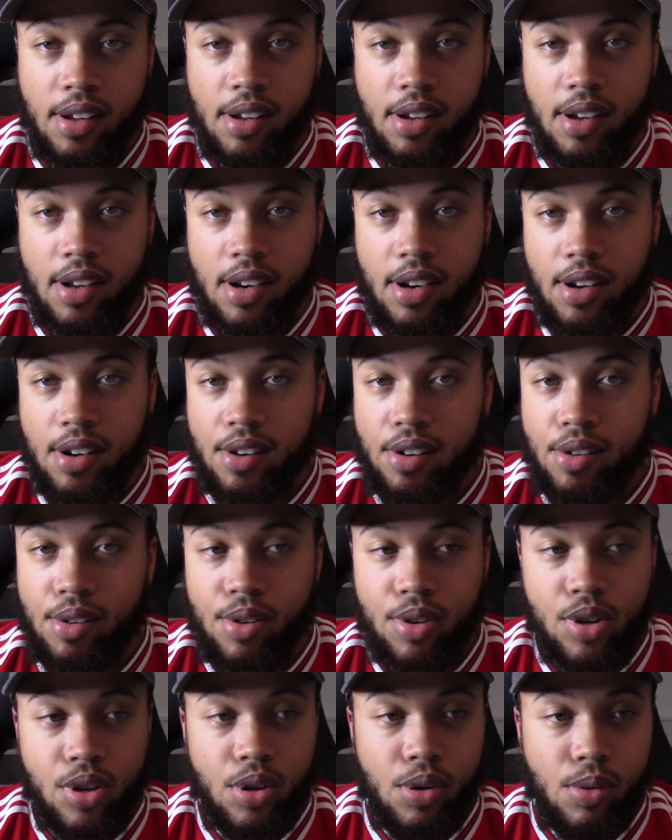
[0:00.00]
And I
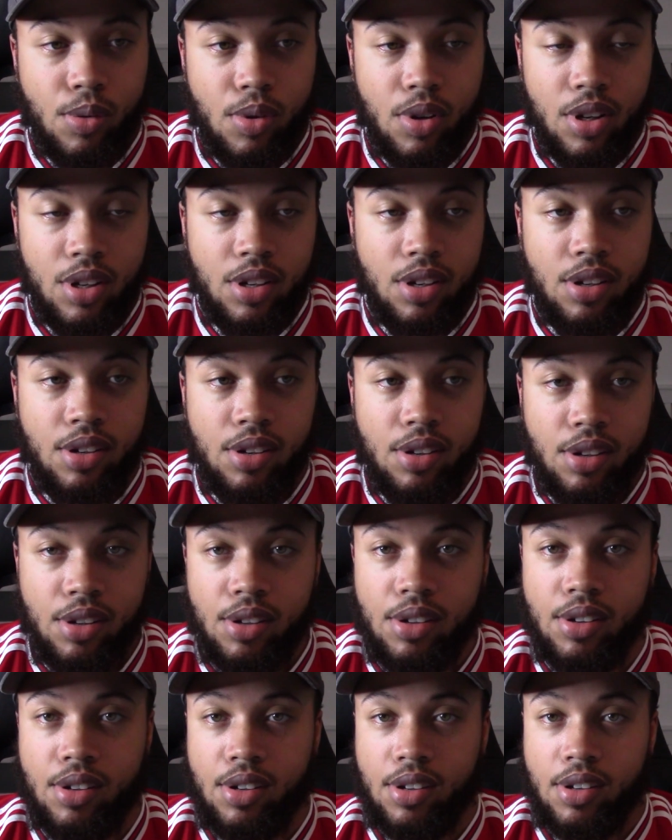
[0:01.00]
don't know what to
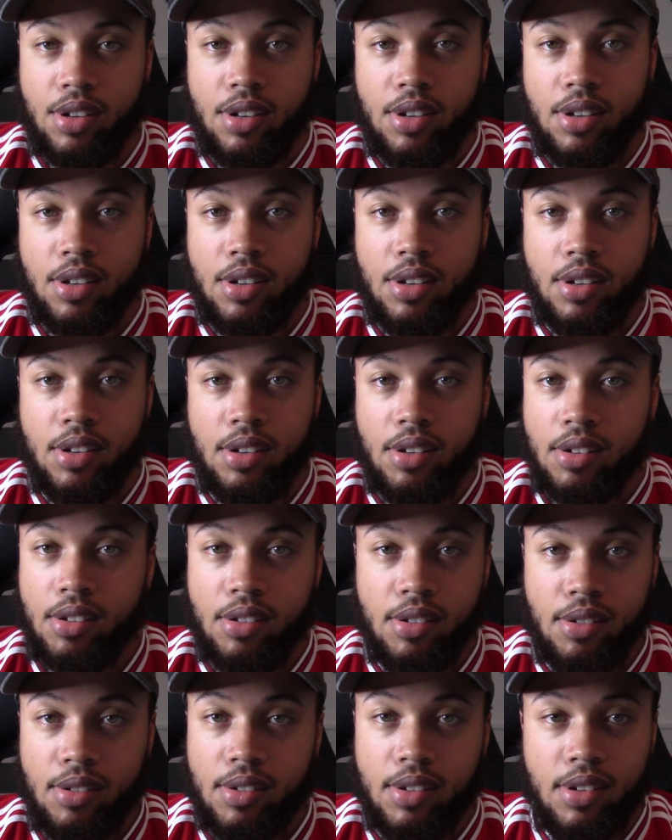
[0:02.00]
do.
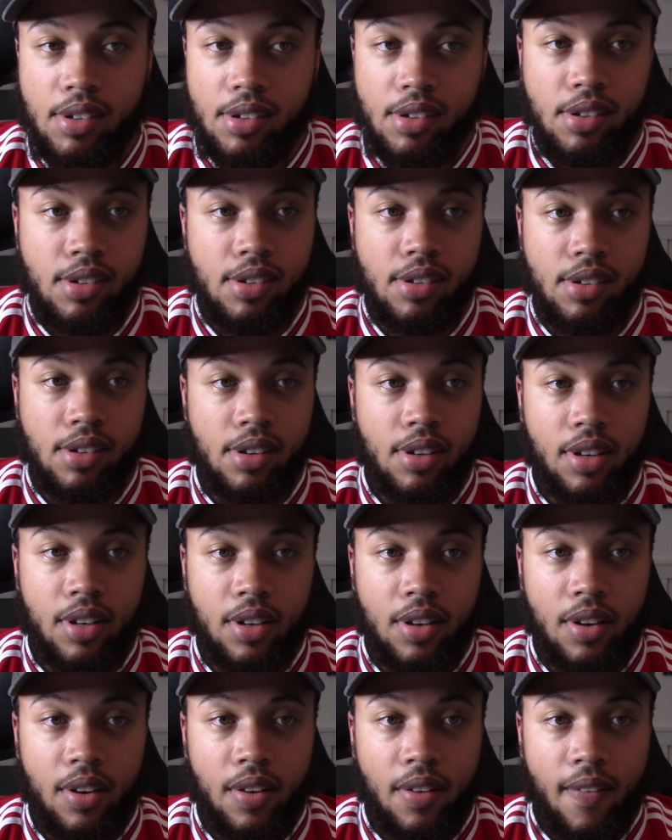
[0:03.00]

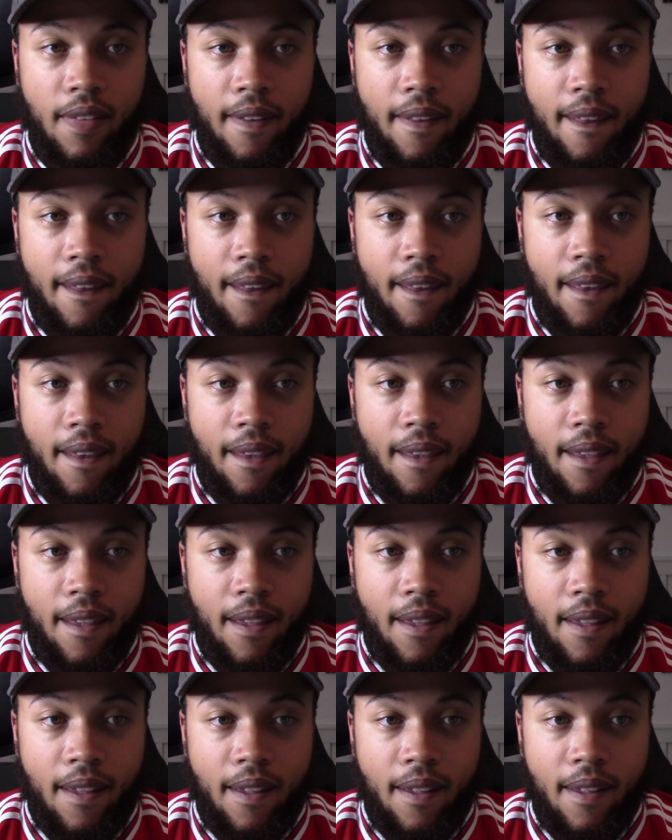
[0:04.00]

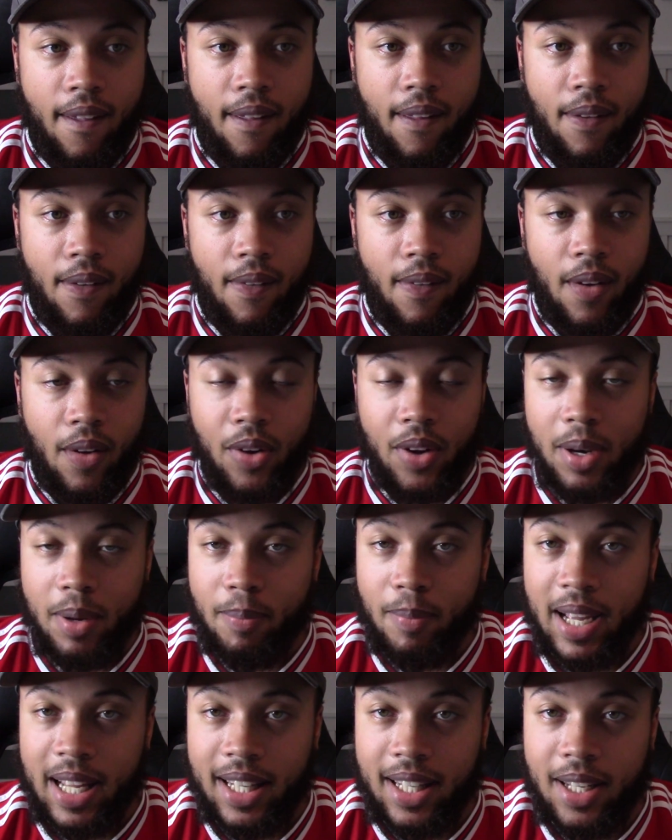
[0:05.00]
I've got the
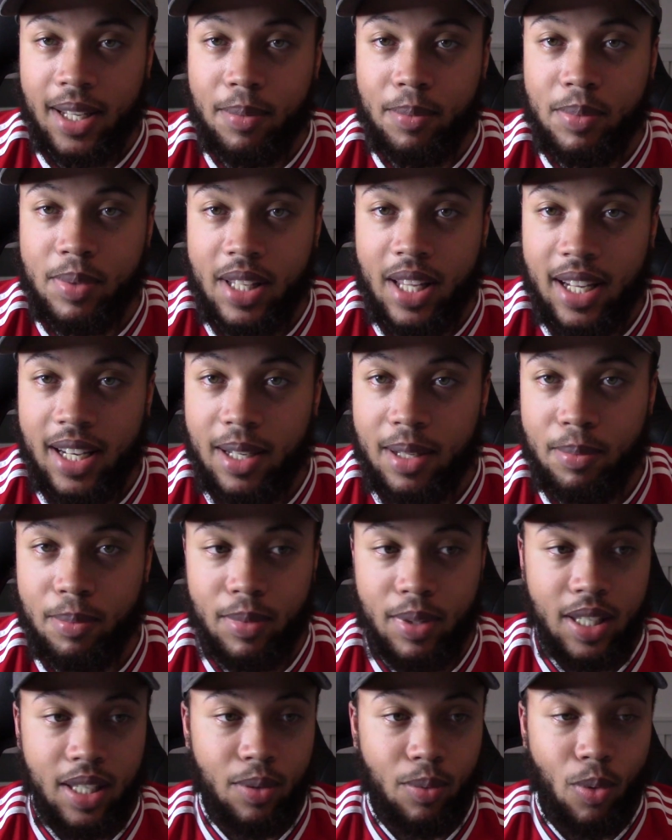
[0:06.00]
man them telling
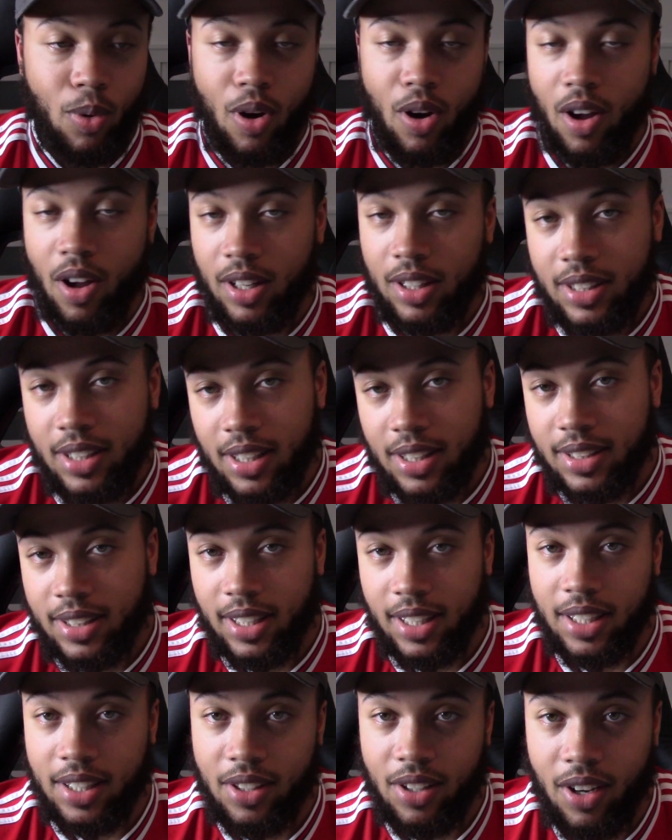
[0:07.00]
me what Arteta
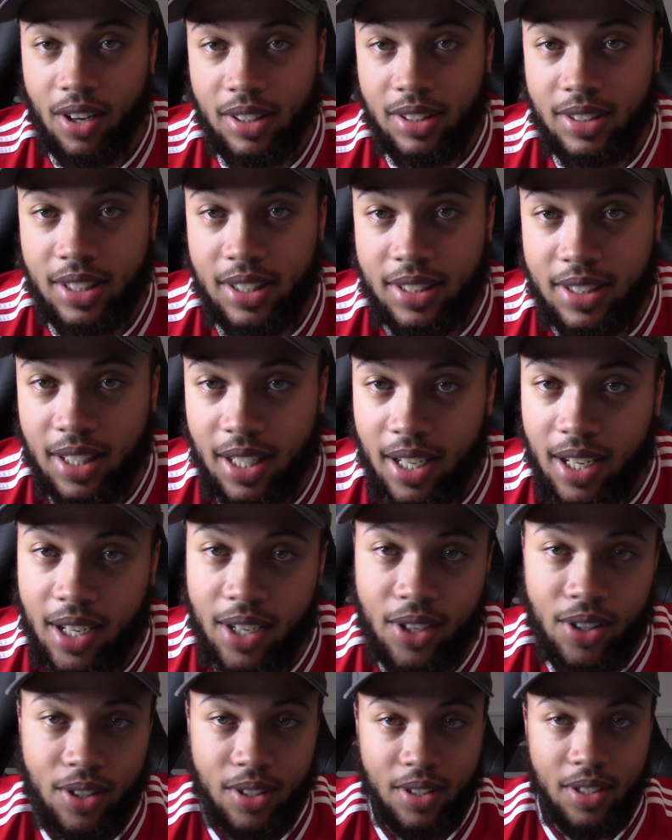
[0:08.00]
in, Arteta
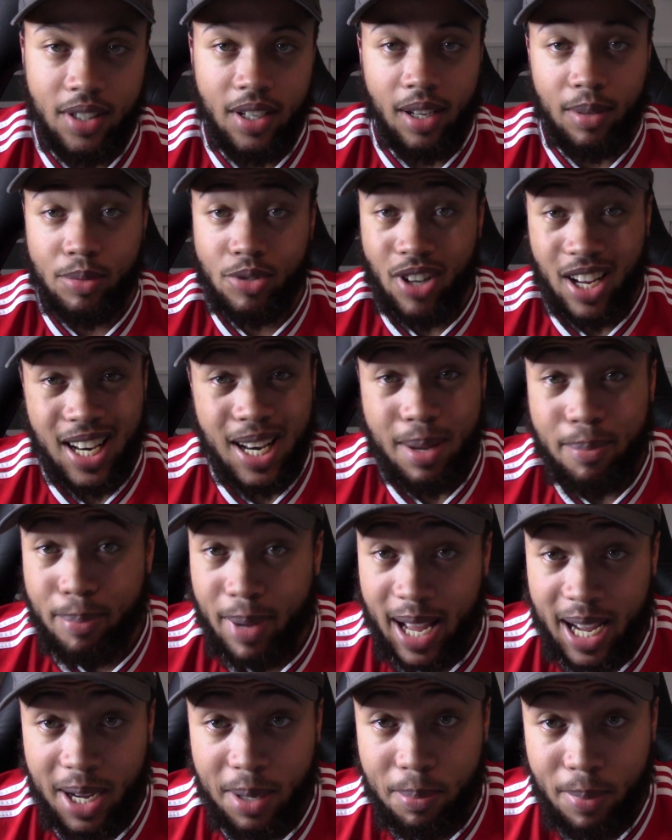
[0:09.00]
out. I'm trying to
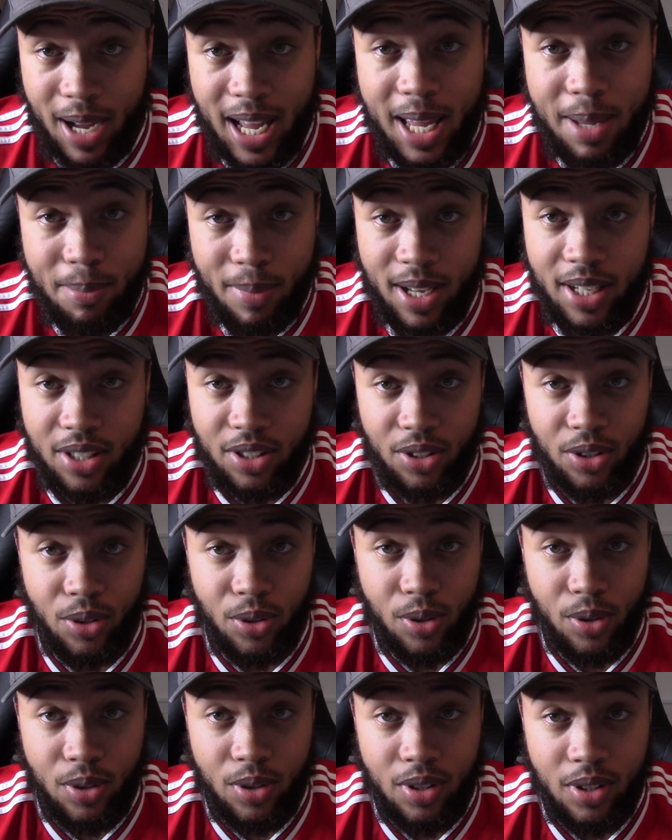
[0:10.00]
back my man, you
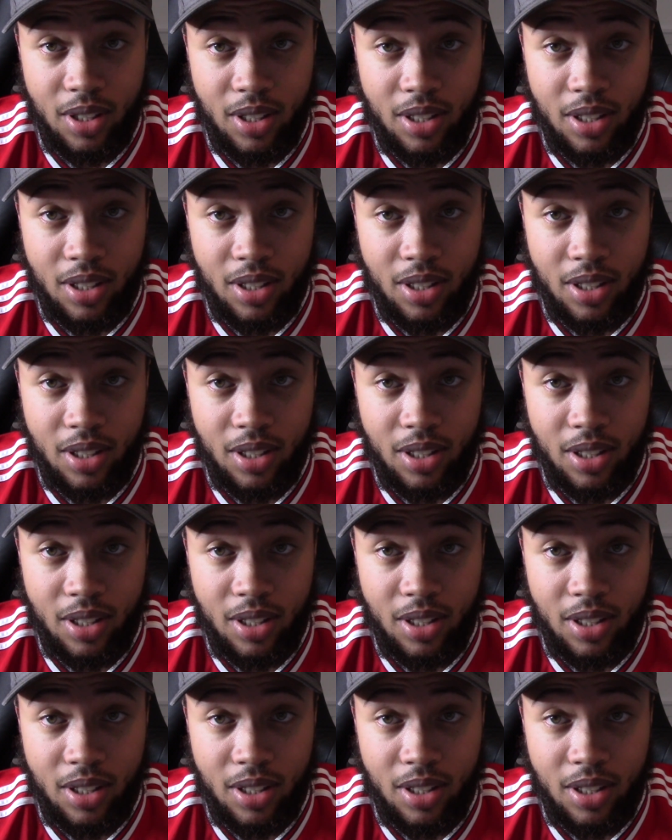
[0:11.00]
know.